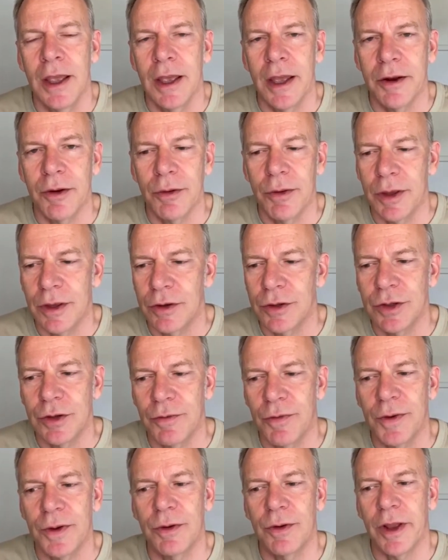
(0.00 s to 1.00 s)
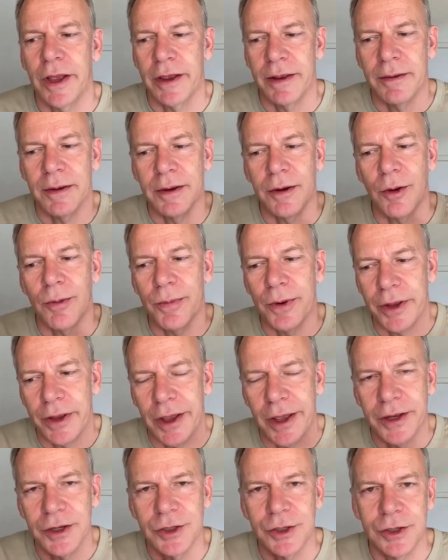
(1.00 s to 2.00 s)
I don't think you should feel like an
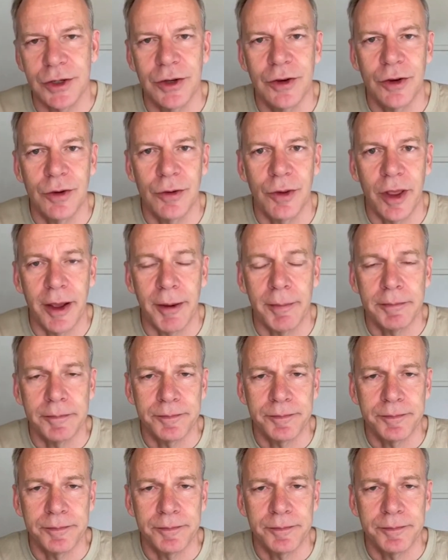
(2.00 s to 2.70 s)
obligation to do that.